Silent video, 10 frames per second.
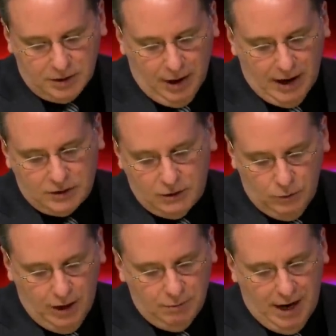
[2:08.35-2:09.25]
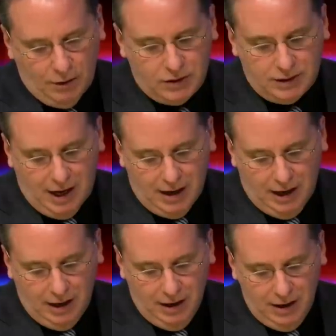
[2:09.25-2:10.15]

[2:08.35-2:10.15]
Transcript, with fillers: The last two have been outstanding.